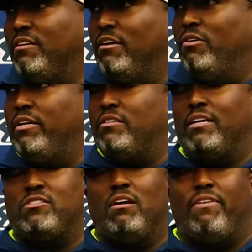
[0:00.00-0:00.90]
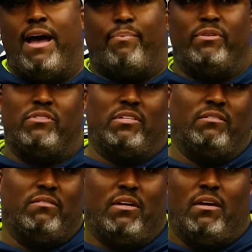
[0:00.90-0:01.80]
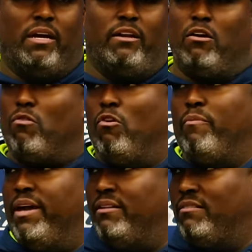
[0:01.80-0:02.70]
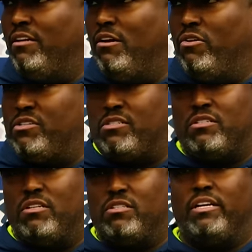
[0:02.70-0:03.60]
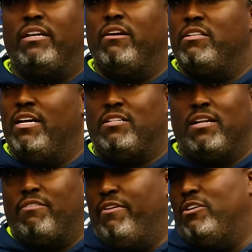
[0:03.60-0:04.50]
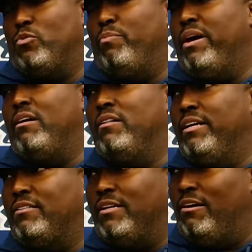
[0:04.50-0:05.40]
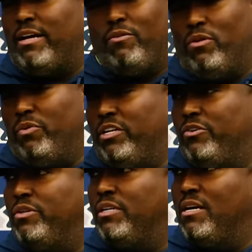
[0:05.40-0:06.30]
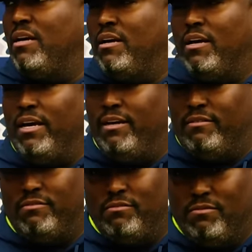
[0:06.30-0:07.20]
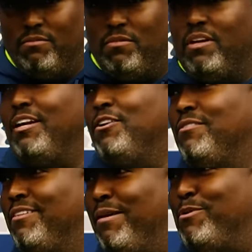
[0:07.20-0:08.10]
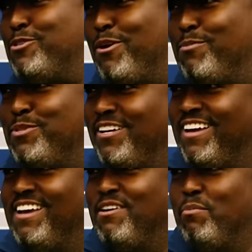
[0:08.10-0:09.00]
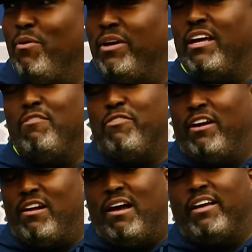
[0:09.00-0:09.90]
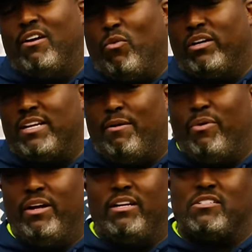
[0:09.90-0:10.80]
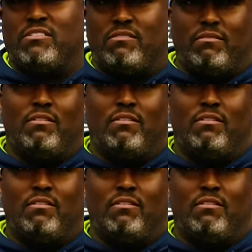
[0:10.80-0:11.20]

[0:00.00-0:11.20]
you know, it, that stuff happens and, and they're grown men, you know, it's just, just getting their attention like, fellas, we're better than this now, like, what are we doing? And in layman's terms, but we get it figured out and get it worked out. But it's